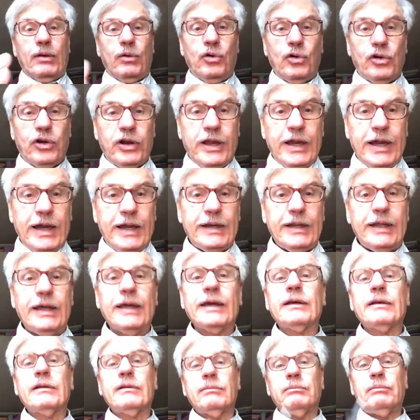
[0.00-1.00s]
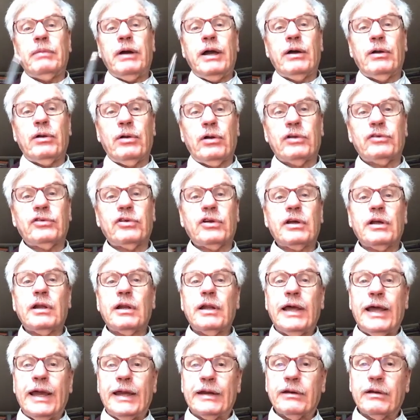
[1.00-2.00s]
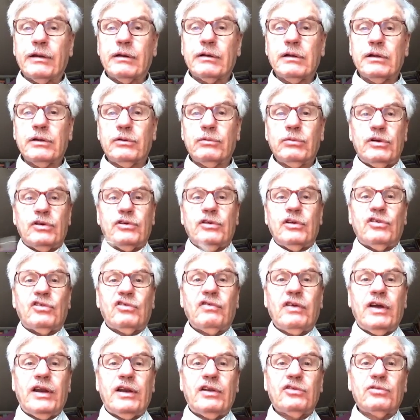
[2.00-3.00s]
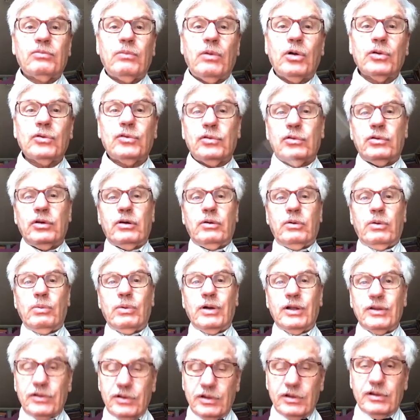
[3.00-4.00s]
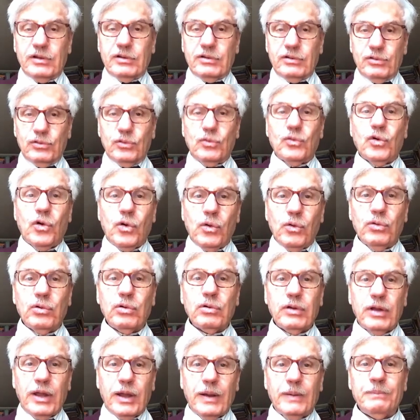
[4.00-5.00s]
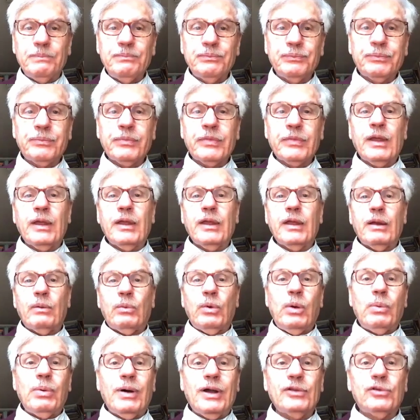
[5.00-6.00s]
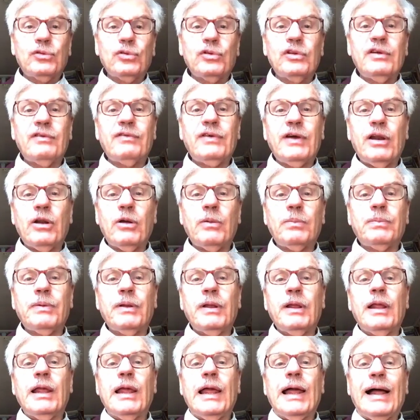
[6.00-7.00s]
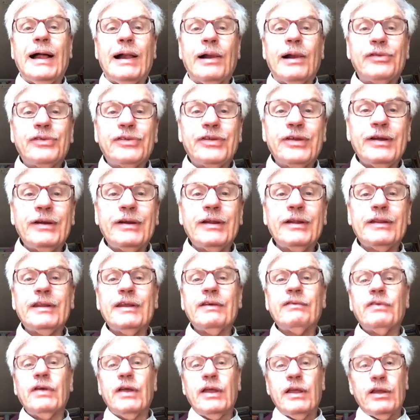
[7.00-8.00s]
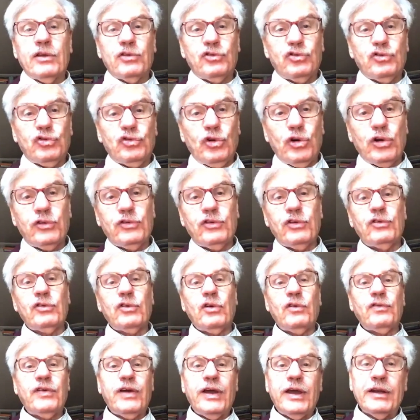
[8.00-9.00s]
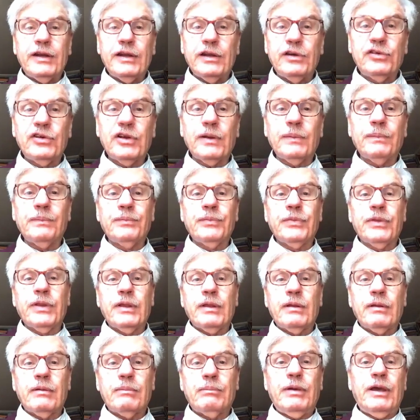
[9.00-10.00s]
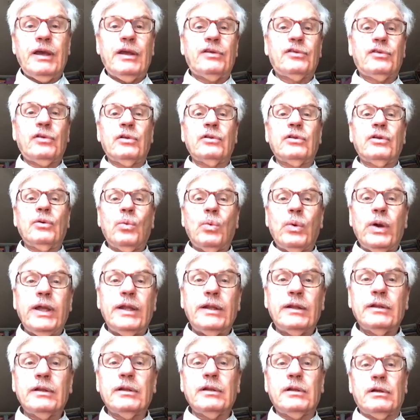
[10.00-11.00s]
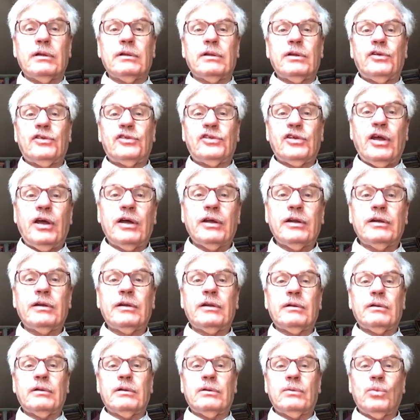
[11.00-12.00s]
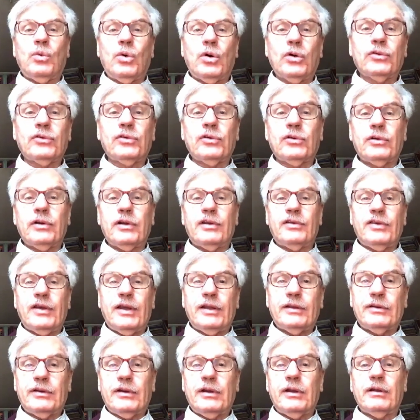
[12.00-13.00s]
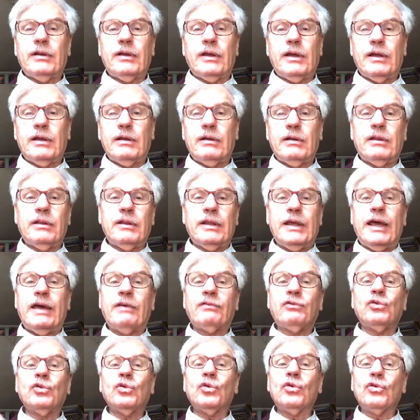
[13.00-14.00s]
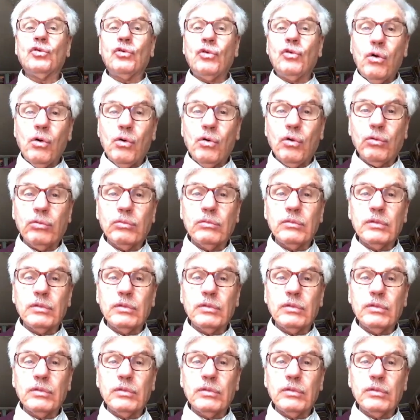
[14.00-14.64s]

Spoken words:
organic biological agriculture, which is very small today. We want it to grow. Yeah? We want to develop alternative sources of energy based on the wind, on the sun, on water, etc. Yeah? They have to grow